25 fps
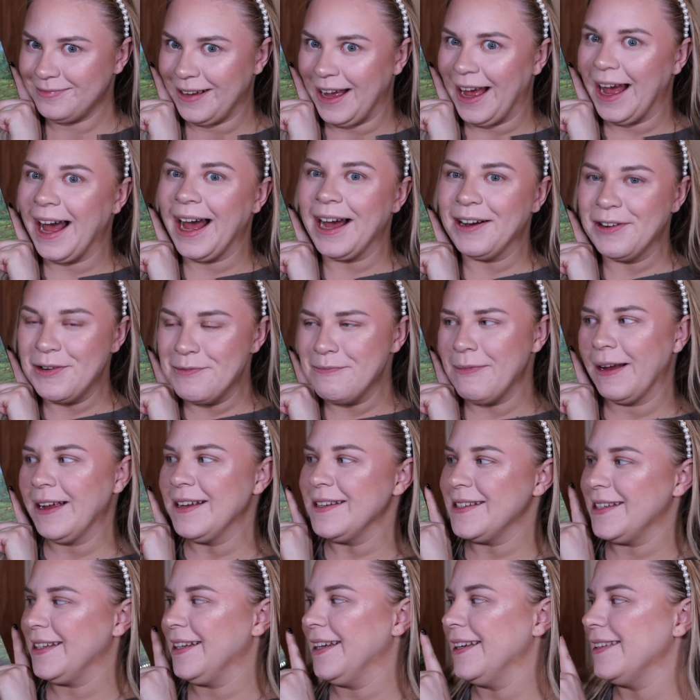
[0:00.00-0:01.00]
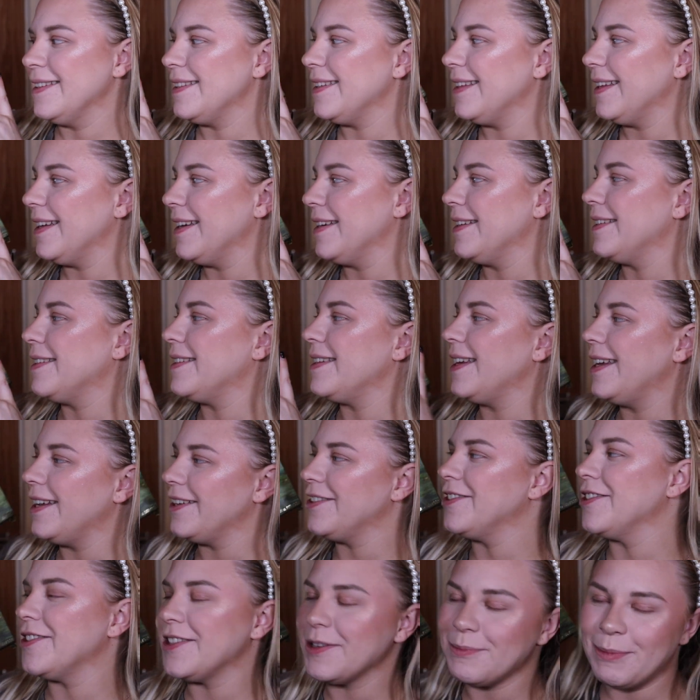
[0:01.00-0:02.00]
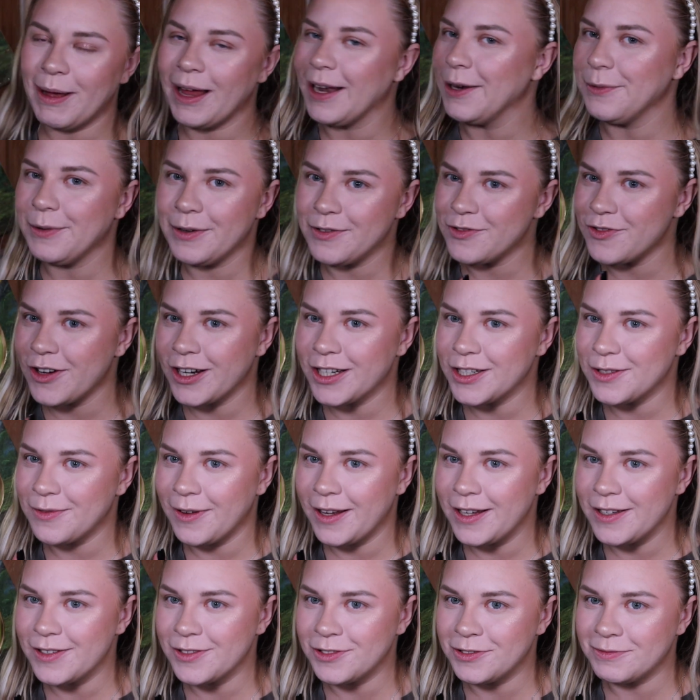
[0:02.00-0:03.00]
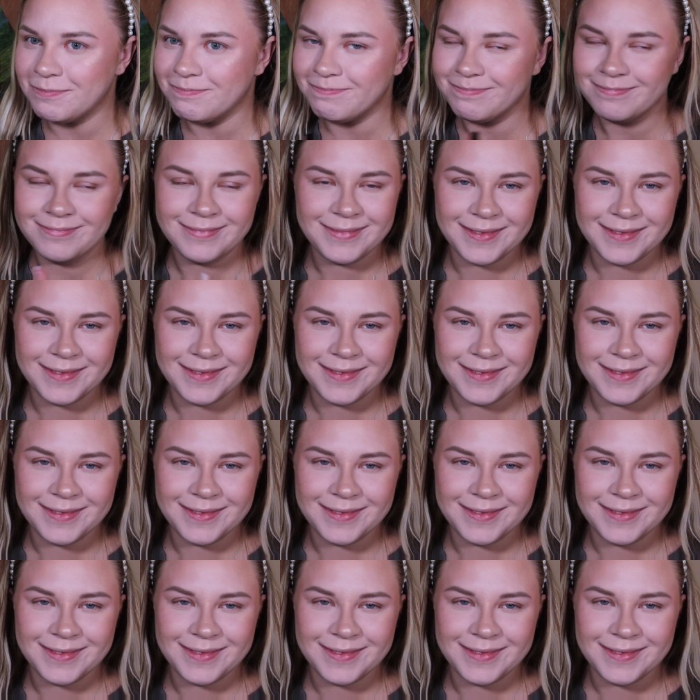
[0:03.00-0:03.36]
How amazing is this? It's just a palette with Shrek's face on.